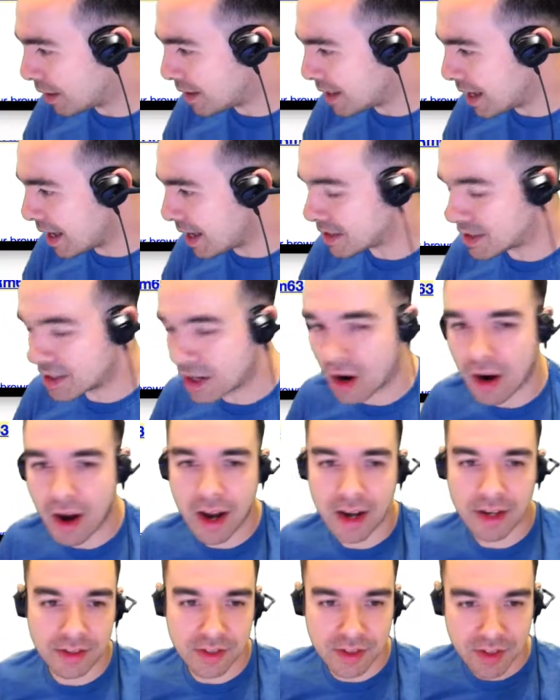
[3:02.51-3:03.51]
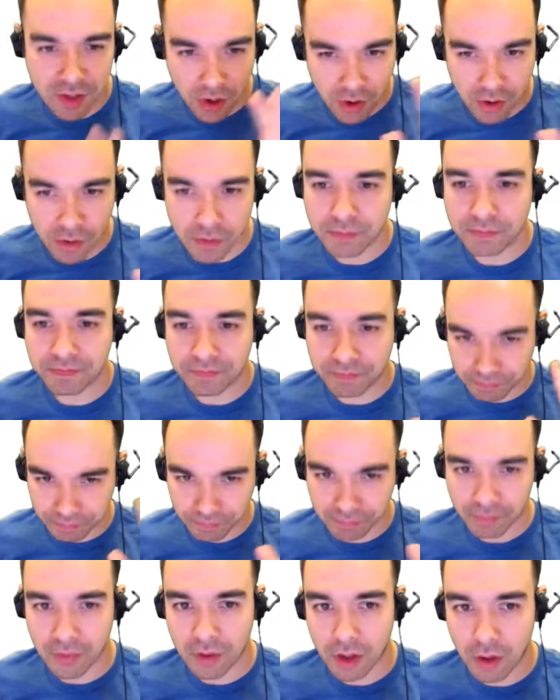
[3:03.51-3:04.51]
Yes. All right. So
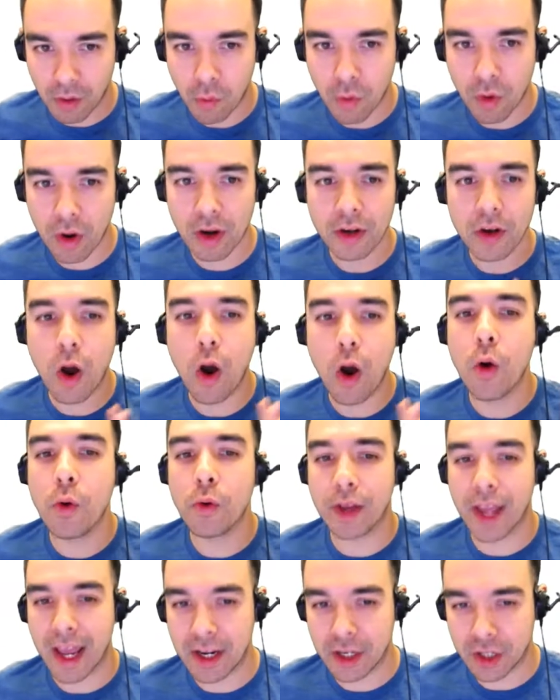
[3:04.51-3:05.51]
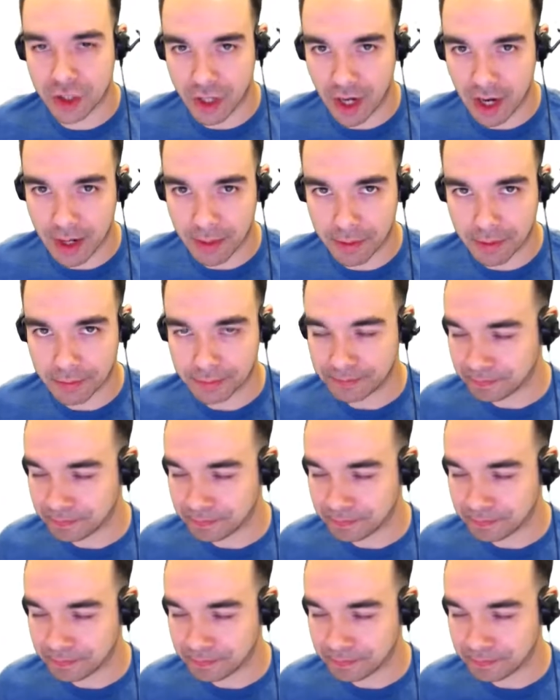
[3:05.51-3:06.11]
we're in okay shape.